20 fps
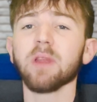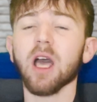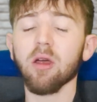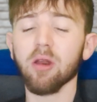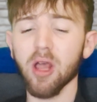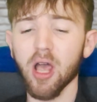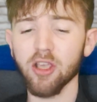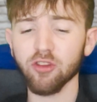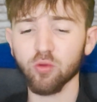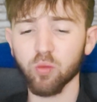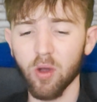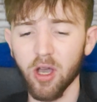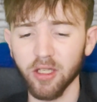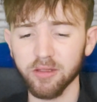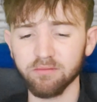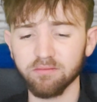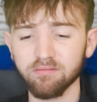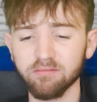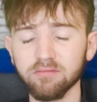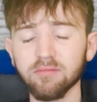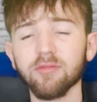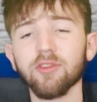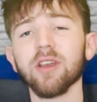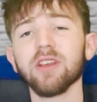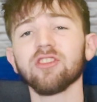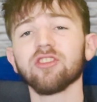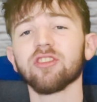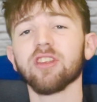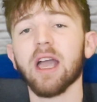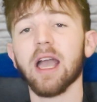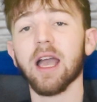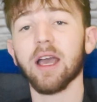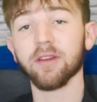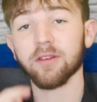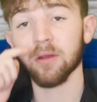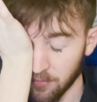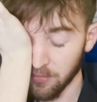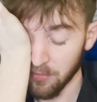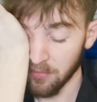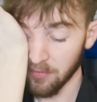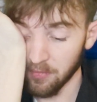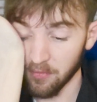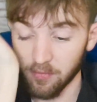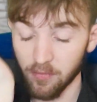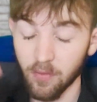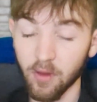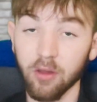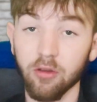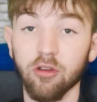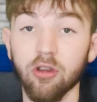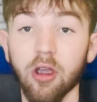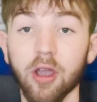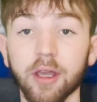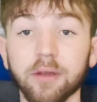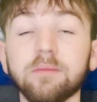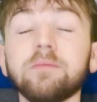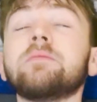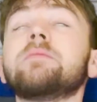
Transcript: our last one. Very sad. Crying.